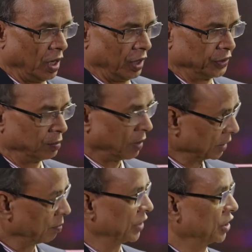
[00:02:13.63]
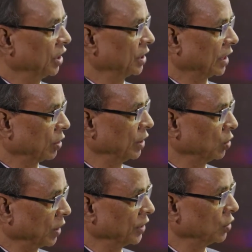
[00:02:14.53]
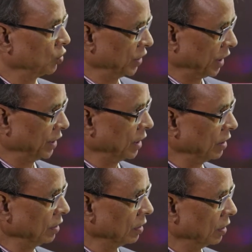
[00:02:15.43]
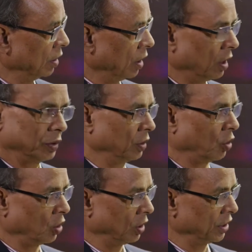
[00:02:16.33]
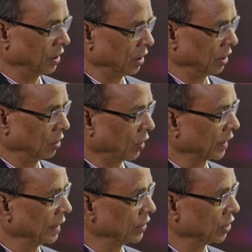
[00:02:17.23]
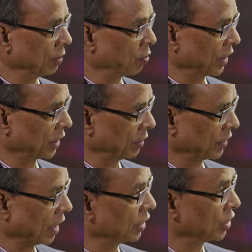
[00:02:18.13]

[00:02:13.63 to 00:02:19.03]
the birth passage, otherwise known as the vagina. All the organs, reproductive tract is